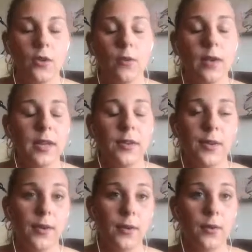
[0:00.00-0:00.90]
you can
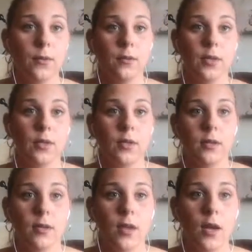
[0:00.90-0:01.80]
do
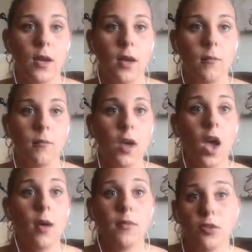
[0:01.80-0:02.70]
to
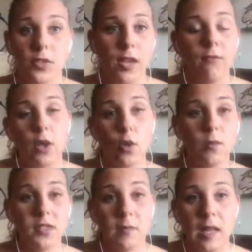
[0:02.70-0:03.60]
calm yourself, like
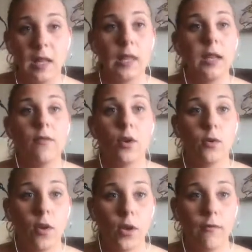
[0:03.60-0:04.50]
almost immediately, if
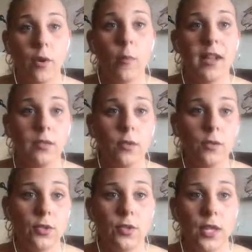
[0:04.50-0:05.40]
you're about to
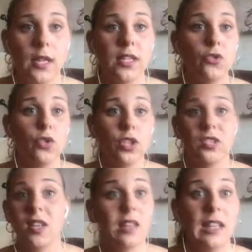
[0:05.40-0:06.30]
lose your shit, is just
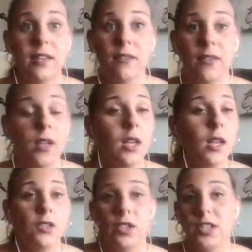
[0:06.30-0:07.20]
to leave,
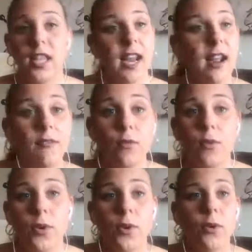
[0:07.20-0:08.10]
just to get out of the
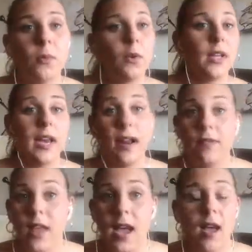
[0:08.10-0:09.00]
room or get out of
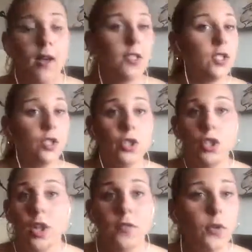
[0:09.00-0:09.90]
the house and just
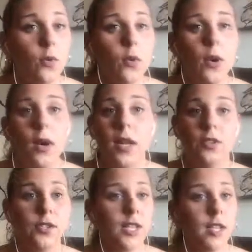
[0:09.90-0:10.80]
shut the door and
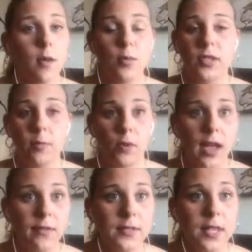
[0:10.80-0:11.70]
just take a couple deep
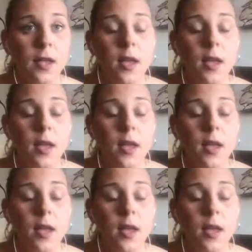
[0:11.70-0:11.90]
breaths.